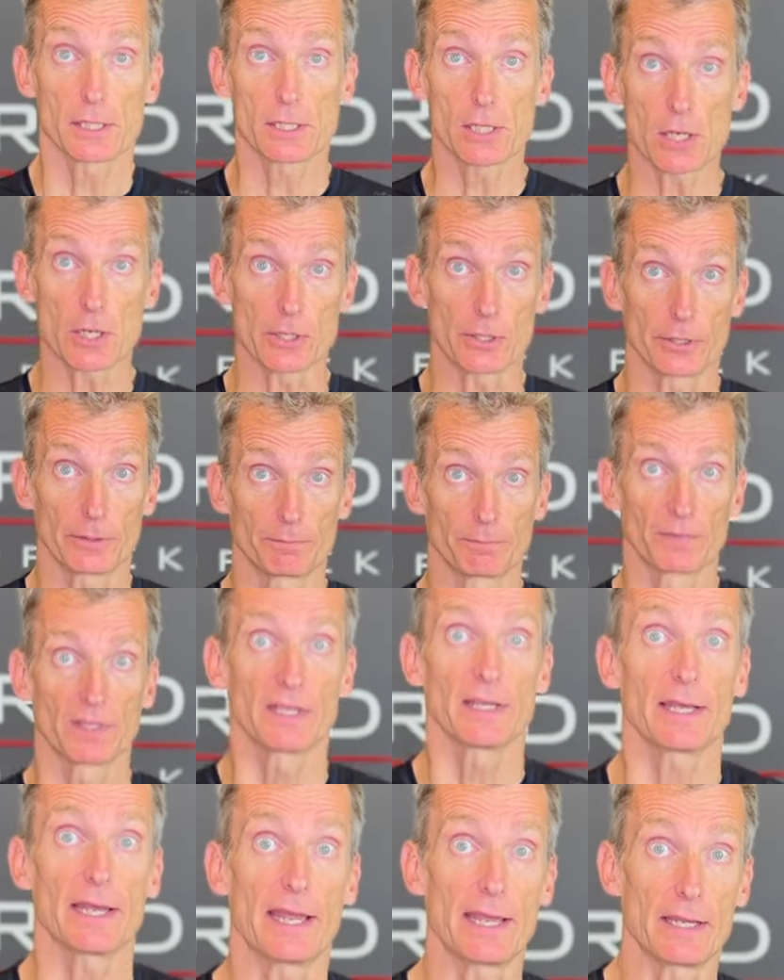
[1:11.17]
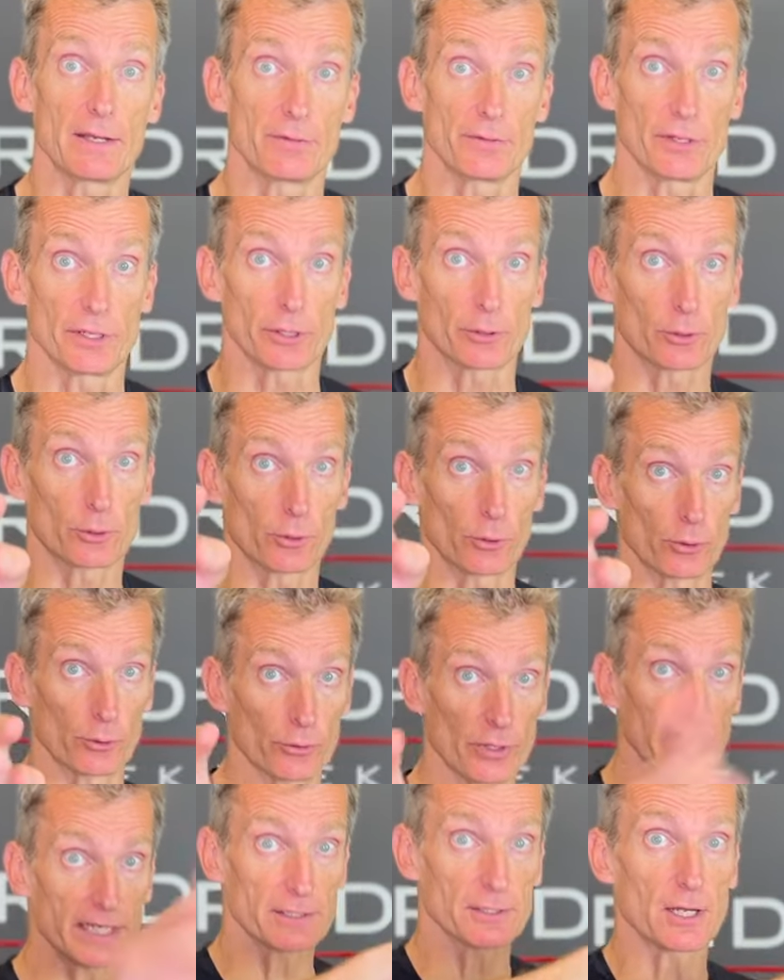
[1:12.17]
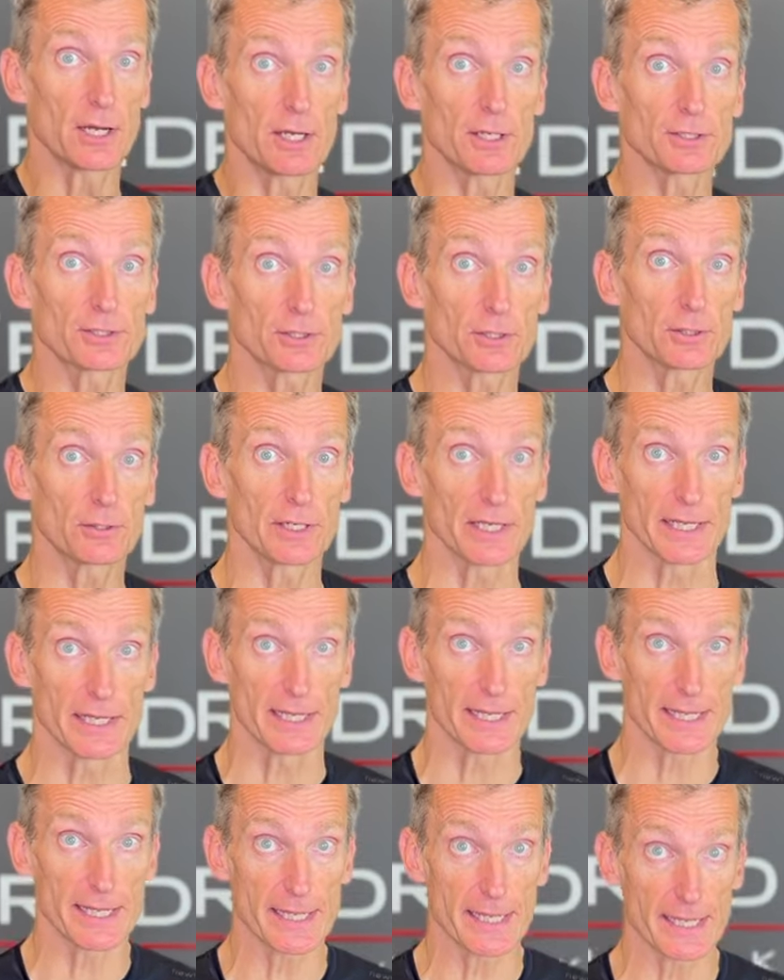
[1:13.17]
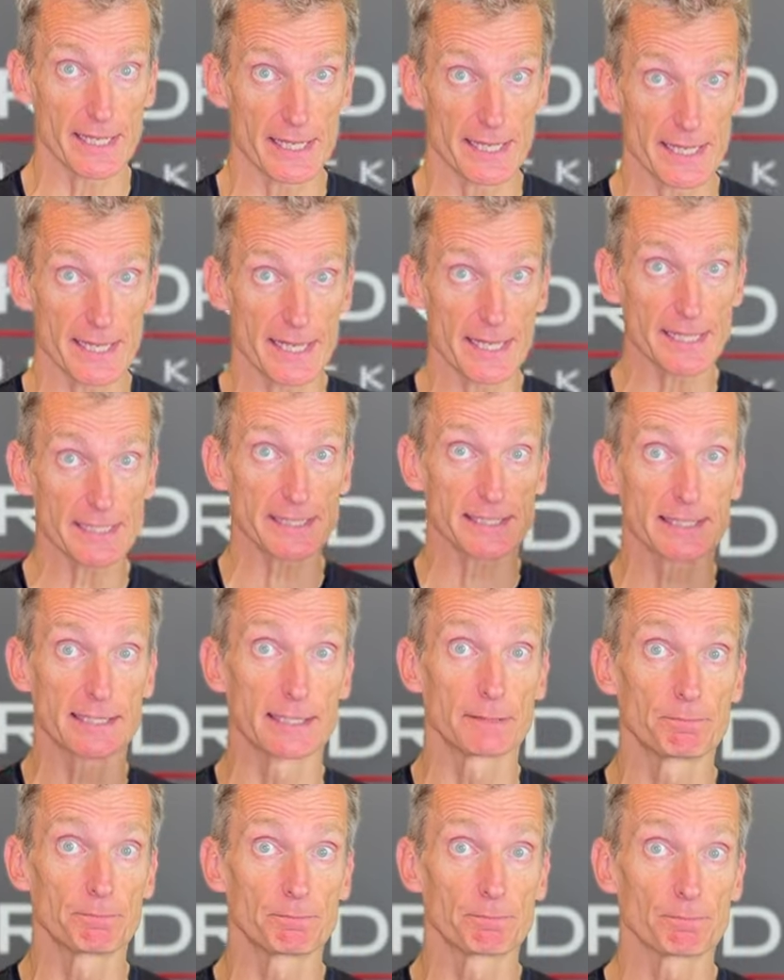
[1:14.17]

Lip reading: Good. And the correct answer is...